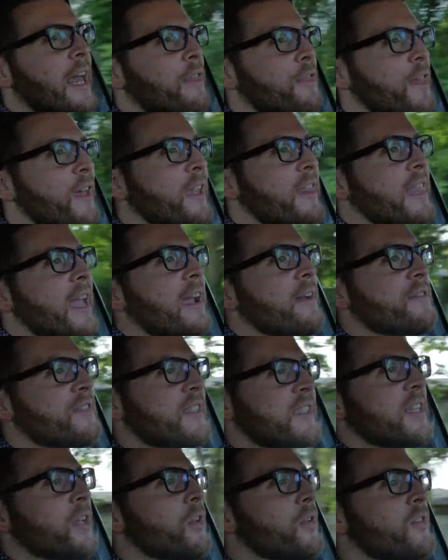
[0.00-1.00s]
and I think they have
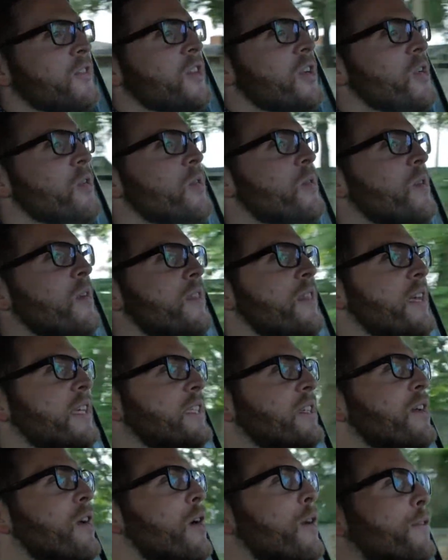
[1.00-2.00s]
still tuned
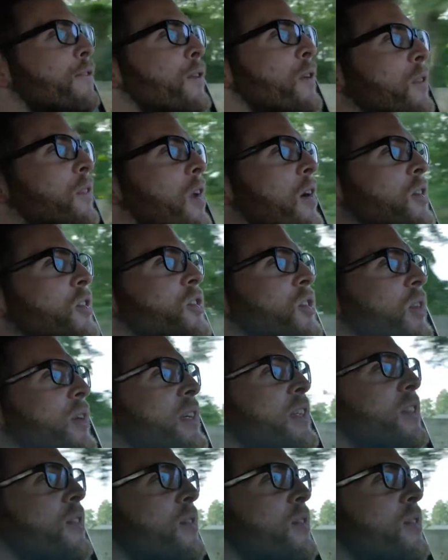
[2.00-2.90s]
this for luxury.